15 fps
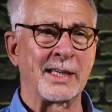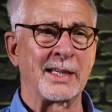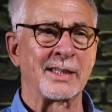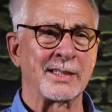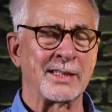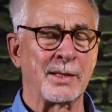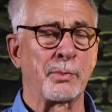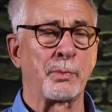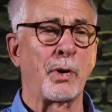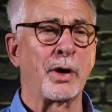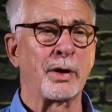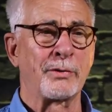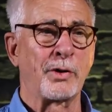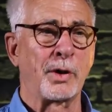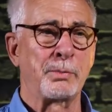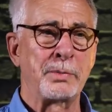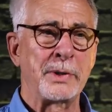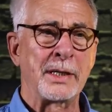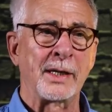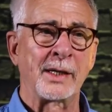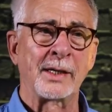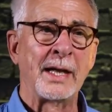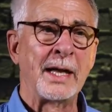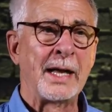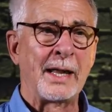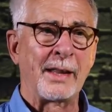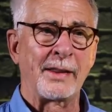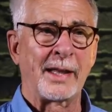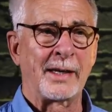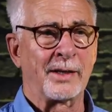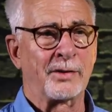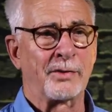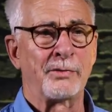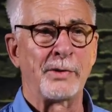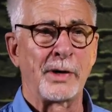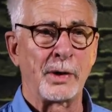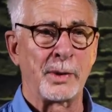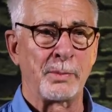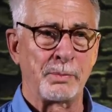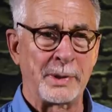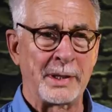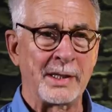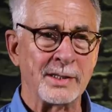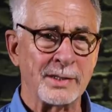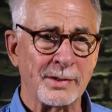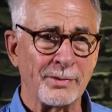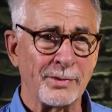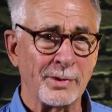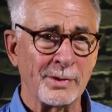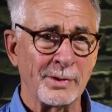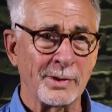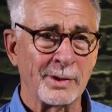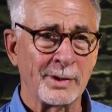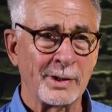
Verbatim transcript: is the part of our being that is very peaceful